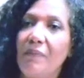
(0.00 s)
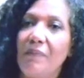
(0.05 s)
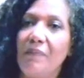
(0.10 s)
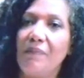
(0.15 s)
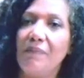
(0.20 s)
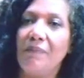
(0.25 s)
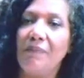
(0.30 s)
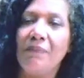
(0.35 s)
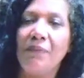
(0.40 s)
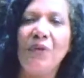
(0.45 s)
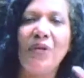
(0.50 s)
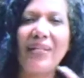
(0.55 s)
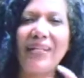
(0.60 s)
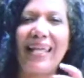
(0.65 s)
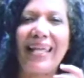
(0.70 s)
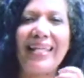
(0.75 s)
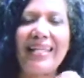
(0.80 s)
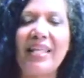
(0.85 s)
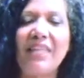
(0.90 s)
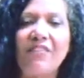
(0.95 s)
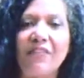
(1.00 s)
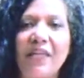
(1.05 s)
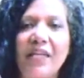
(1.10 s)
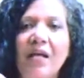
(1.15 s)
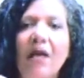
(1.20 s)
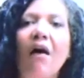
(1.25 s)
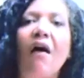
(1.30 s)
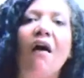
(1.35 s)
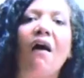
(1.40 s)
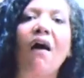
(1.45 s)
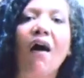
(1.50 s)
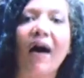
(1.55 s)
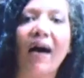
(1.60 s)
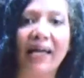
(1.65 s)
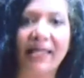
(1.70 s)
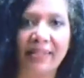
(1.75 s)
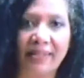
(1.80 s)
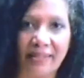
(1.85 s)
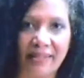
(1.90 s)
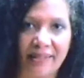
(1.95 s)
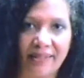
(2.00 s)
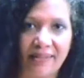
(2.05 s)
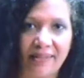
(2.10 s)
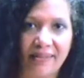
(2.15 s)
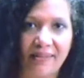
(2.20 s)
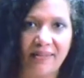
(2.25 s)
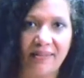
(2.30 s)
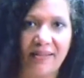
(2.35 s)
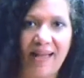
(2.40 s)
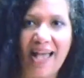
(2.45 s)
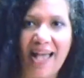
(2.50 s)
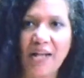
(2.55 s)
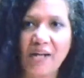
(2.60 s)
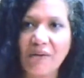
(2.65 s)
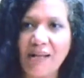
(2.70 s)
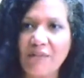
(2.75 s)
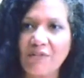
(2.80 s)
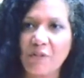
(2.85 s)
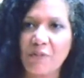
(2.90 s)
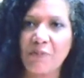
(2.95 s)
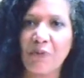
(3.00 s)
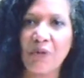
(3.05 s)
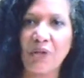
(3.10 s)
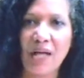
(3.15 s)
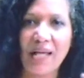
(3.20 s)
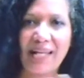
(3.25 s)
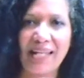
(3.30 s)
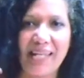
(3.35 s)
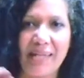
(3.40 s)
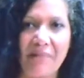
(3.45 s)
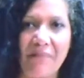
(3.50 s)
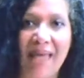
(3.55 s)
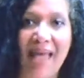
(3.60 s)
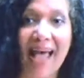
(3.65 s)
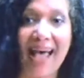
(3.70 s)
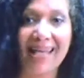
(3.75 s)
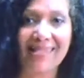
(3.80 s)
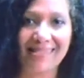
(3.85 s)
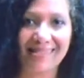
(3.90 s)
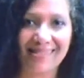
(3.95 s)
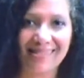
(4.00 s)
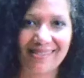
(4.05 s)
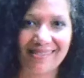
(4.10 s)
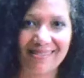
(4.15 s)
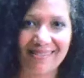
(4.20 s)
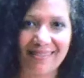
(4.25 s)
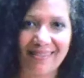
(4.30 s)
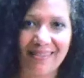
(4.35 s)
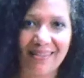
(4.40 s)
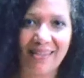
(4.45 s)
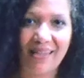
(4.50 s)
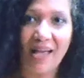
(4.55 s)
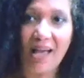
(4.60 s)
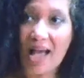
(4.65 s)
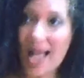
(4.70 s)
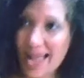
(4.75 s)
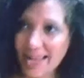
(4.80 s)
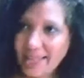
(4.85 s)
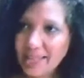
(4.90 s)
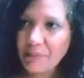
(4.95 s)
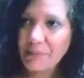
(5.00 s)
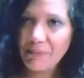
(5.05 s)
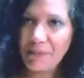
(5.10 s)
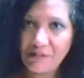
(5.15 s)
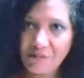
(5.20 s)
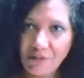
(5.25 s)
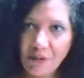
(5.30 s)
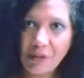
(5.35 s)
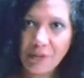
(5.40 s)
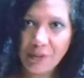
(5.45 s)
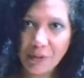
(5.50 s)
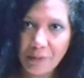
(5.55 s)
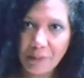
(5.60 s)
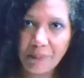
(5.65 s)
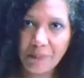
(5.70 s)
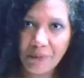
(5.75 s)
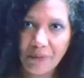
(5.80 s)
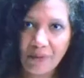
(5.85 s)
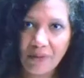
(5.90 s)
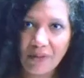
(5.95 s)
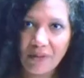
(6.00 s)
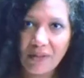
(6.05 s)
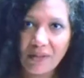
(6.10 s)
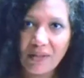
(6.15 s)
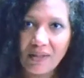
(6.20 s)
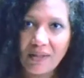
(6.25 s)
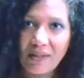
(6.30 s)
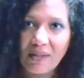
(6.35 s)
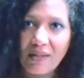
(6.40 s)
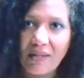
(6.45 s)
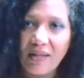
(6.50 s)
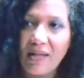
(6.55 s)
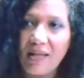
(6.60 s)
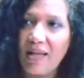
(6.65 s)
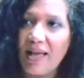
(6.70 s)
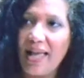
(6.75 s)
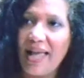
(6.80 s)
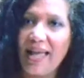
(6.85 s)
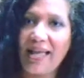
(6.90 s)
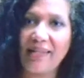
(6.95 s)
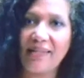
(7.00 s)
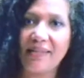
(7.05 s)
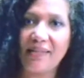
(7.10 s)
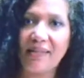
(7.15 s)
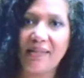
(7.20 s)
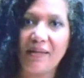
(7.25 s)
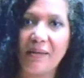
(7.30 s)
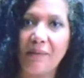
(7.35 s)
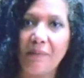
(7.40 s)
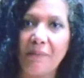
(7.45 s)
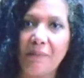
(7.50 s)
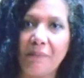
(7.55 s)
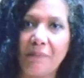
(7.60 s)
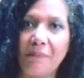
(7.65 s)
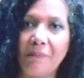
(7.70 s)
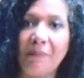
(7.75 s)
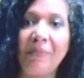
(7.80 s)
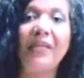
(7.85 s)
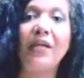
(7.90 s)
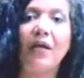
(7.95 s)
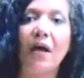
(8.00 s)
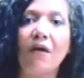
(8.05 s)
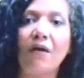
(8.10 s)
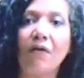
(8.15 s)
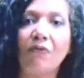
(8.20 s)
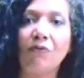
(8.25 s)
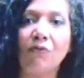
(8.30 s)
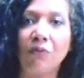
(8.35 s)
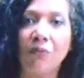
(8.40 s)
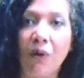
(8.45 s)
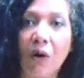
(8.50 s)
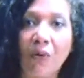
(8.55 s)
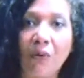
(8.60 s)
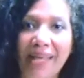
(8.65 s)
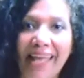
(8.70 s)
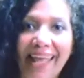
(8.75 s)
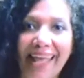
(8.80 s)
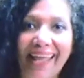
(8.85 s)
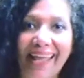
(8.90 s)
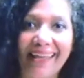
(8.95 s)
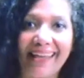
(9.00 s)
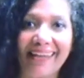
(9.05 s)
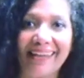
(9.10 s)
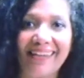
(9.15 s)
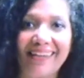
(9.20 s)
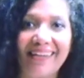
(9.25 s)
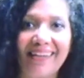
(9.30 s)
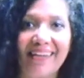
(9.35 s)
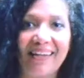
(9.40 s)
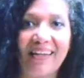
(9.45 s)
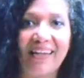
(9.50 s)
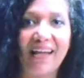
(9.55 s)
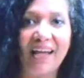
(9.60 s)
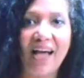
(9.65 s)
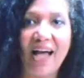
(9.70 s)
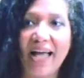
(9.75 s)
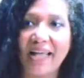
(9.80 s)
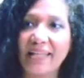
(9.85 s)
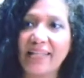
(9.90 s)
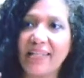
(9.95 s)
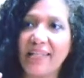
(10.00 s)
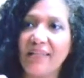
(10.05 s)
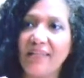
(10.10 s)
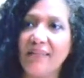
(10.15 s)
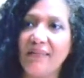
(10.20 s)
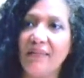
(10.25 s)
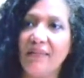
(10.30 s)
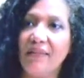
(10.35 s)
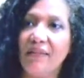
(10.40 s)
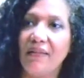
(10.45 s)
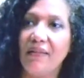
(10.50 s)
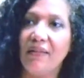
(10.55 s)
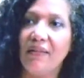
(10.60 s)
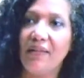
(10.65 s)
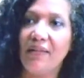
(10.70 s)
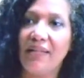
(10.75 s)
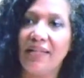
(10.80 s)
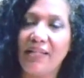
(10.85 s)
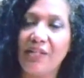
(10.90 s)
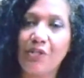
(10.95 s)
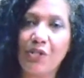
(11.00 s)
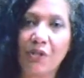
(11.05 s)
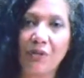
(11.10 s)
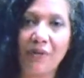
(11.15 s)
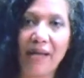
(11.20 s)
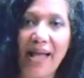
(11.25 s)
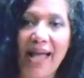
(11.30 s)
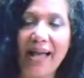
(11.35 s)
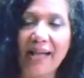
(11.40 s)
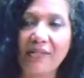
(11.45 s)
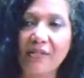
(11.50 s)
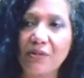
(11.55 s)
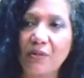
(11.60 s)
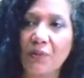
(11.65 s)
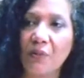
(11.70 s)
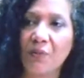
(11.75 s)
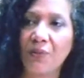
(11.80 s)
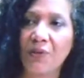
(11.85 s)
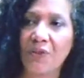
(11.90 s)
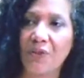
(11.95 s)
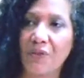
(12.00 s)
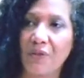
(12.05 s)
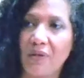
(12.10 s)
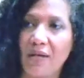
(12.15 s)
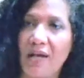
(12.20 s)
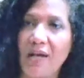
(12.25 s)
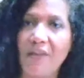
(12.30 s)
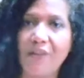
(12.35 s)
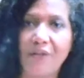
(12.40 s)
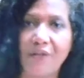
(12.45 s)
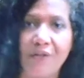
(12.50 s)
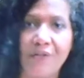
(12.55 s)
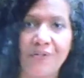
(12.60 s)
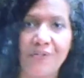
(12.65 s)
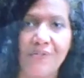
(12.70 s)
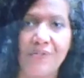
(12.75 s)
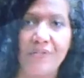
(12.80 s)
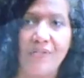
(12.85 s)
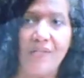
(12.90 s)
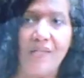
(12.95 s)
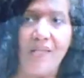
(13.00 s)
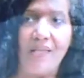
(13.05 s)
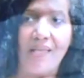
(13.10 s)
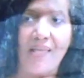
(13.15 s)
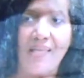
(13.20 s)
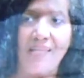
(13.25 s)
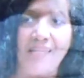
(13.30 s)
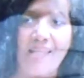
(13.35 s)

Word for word: put anything on. I don't have to put on any masks. I can be vulnerable and be okay. I can interact with others and not